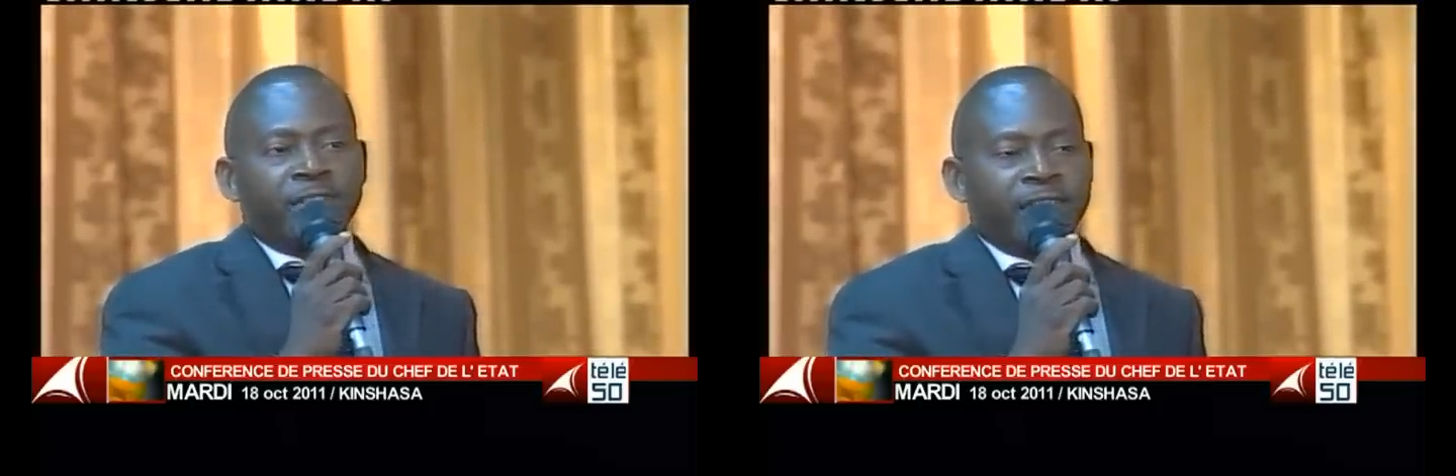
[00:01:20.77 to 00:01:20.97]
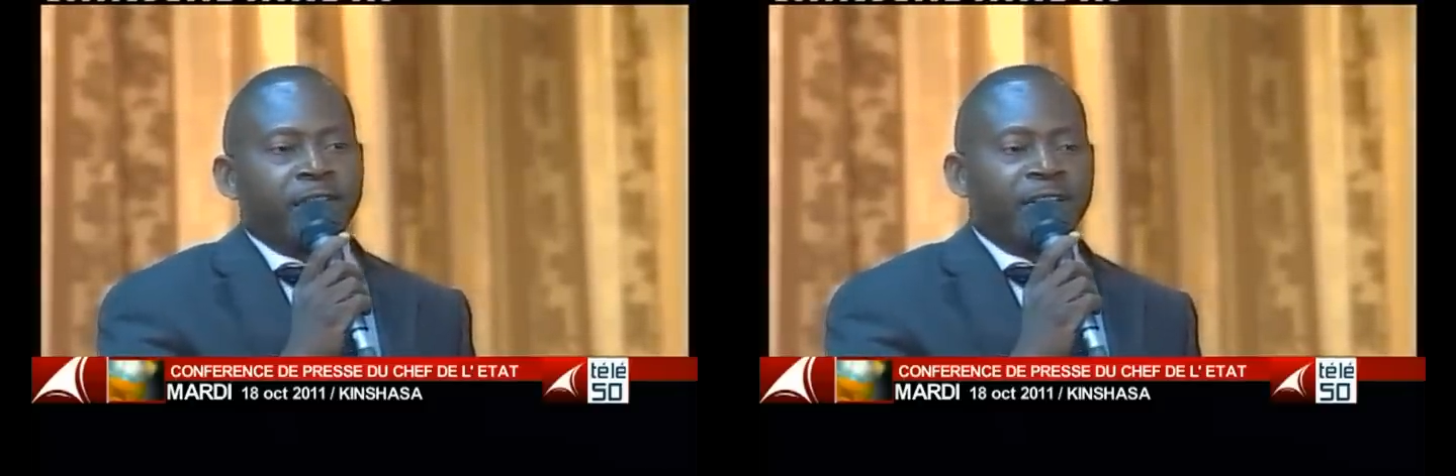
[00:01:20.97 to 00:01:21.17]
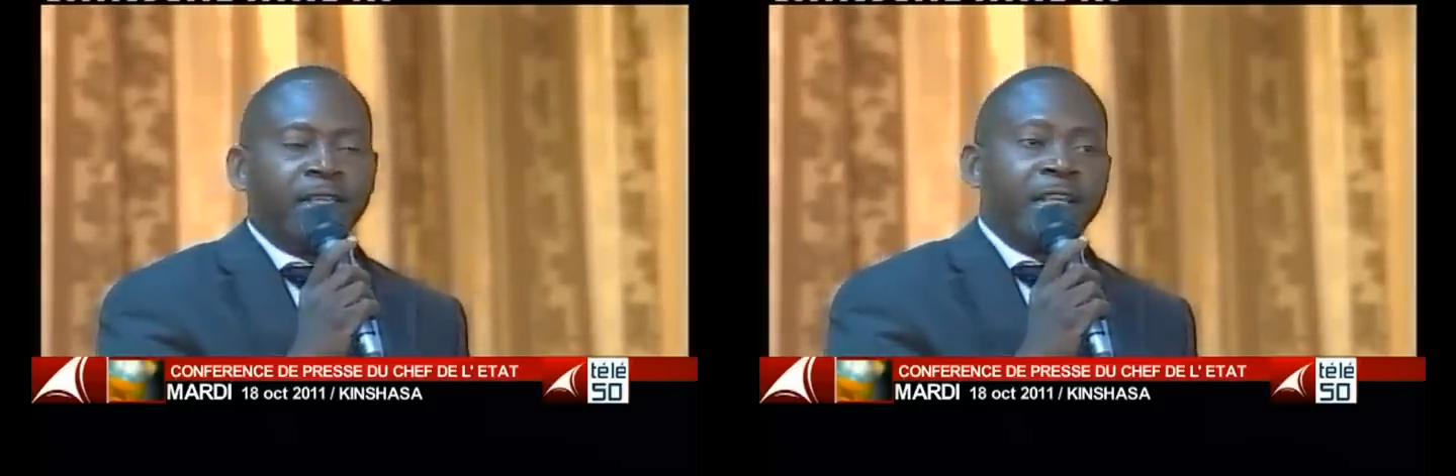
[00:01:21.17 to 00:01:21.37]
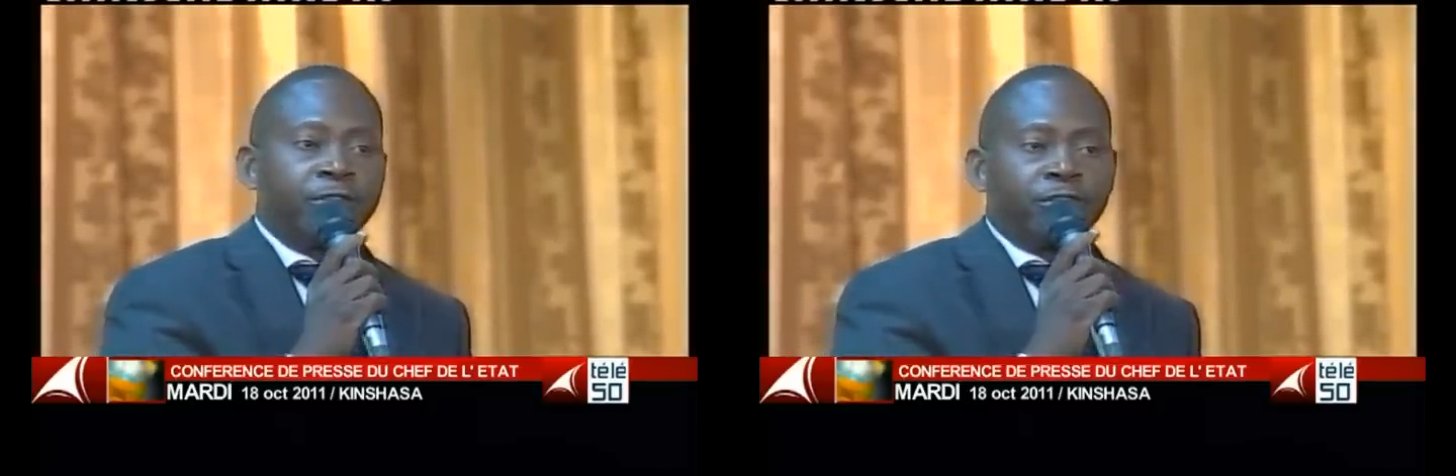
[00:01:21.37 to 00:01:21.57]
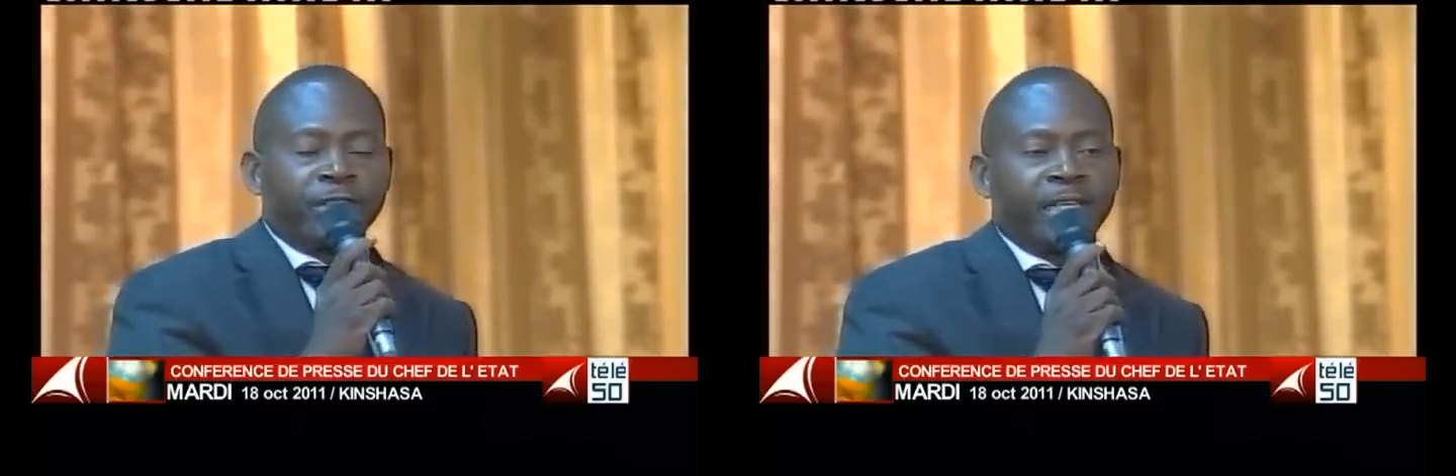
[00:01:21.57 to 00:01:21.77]
And
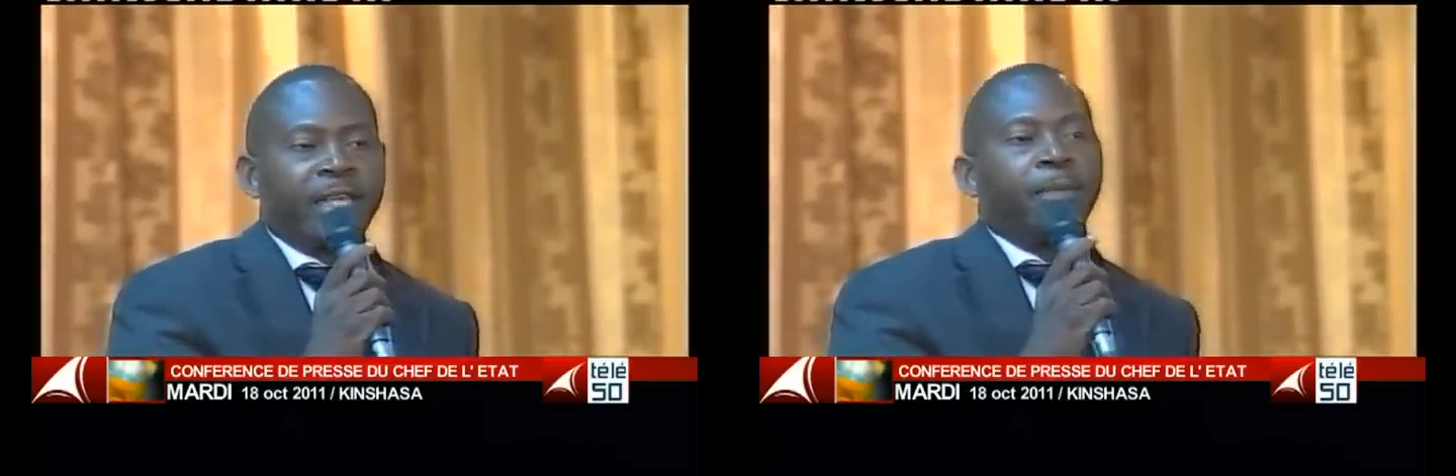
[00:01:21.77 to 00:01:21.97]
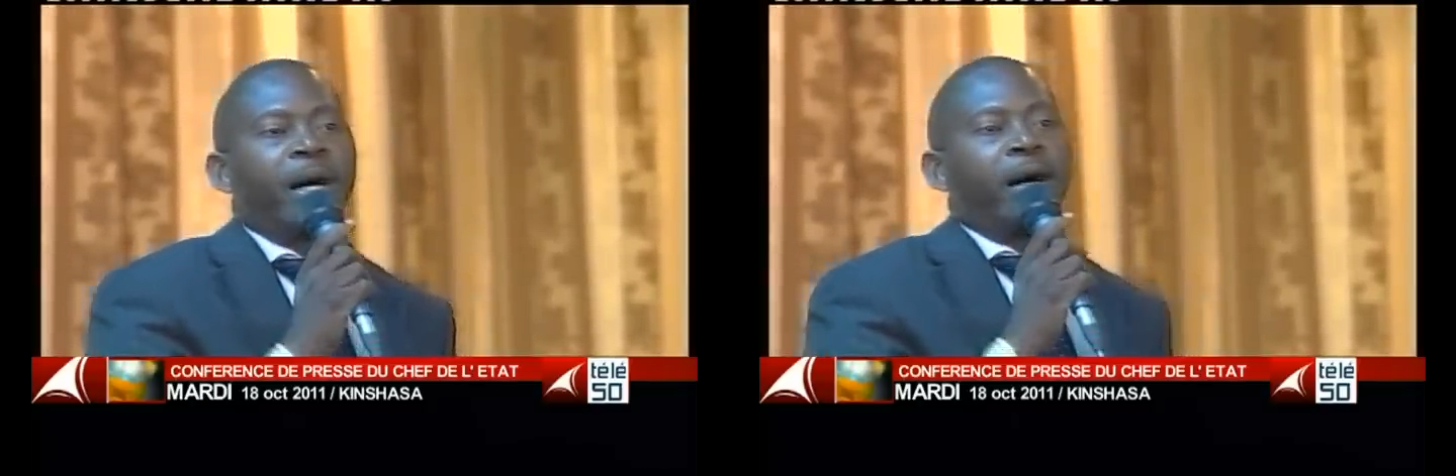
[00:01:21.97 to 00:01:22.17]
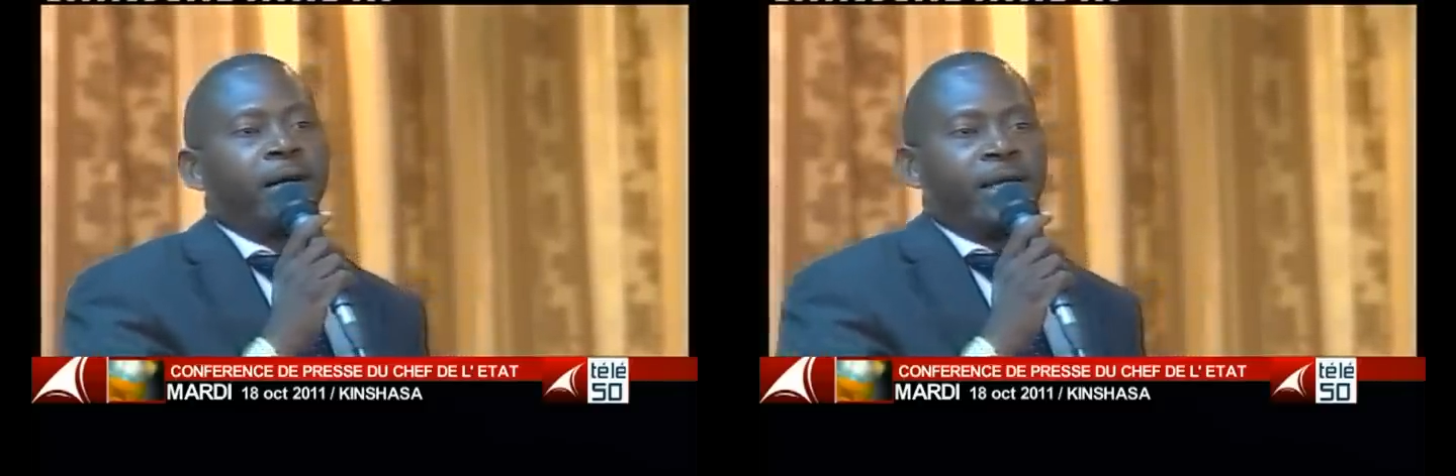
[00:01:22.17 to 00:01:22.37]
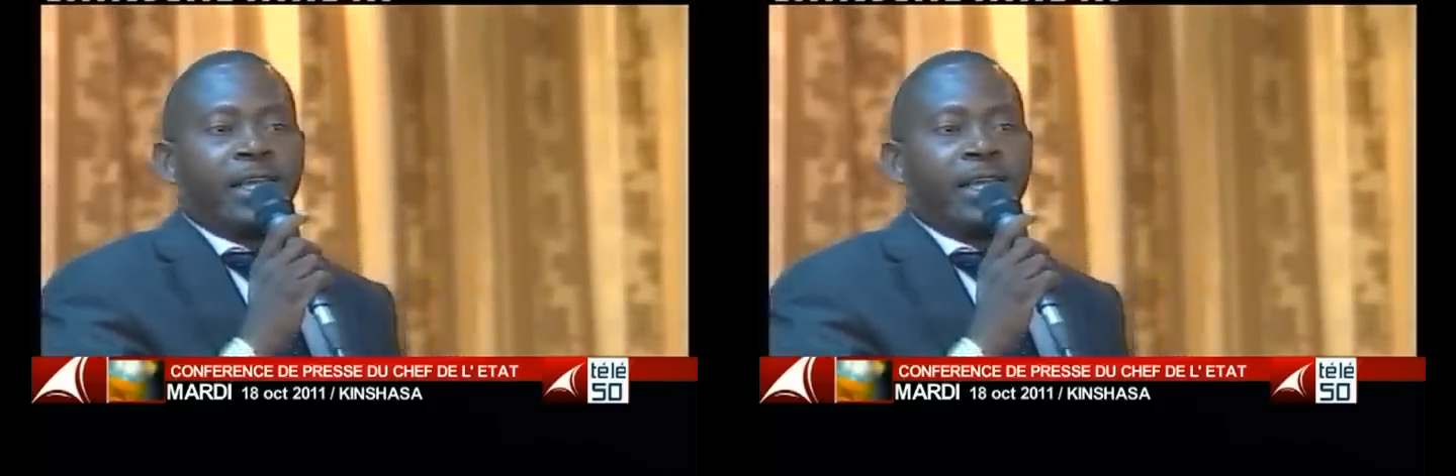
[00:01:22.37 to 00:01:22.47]
recently they are talking